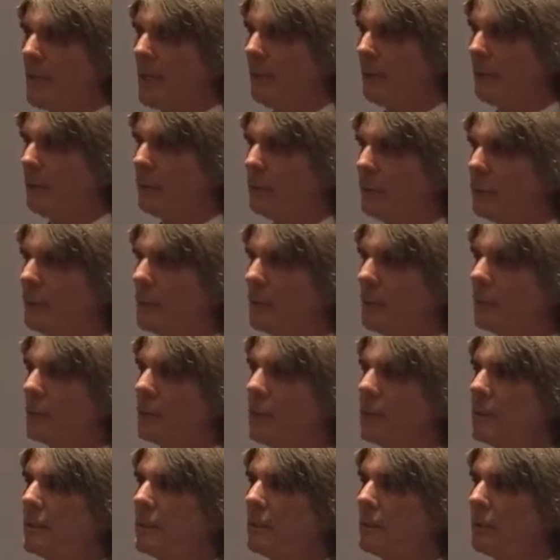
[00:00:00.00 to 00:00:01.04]
to have you doing the
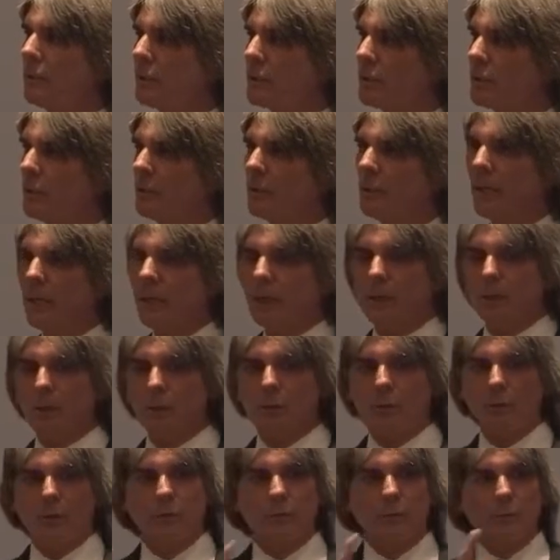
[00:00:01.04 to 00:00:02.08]
leasing, or shouldn't I
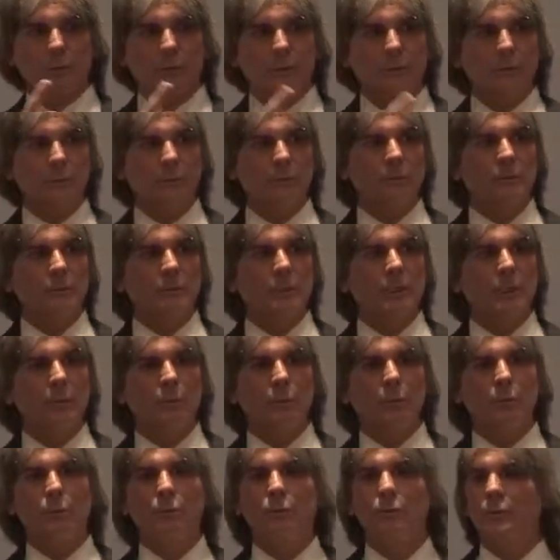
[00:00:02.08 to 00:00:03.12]
go over to
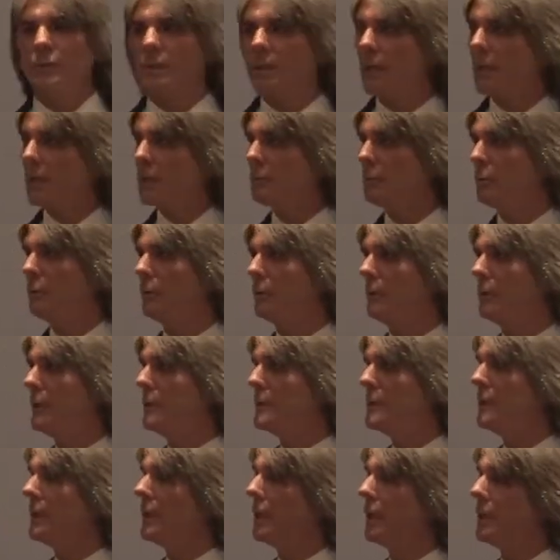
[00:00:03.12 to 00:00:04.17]
someone who's an expert
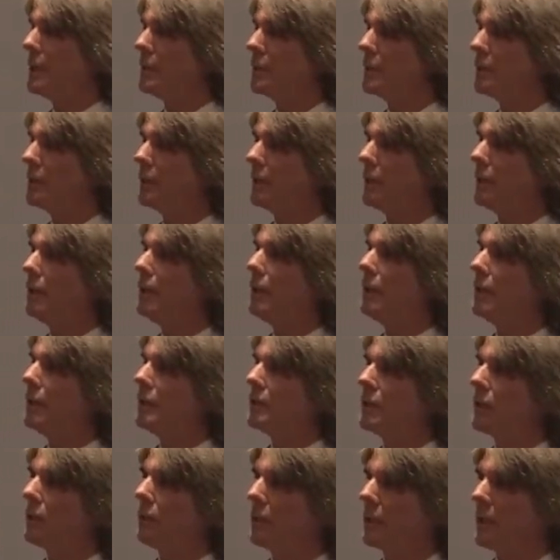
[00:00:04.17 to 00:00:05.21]
leasing agent?
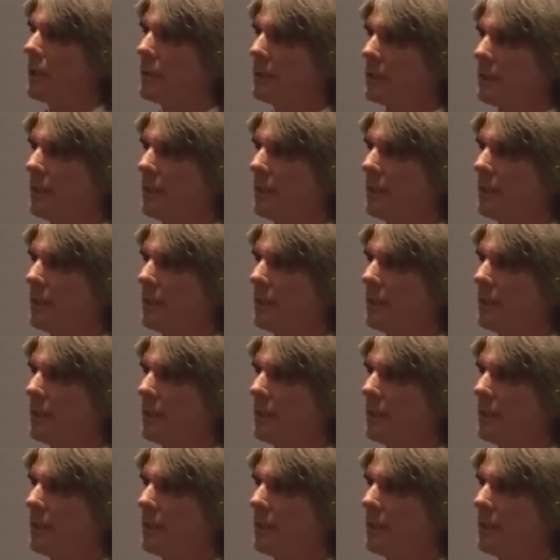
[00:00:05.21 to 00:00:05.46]
So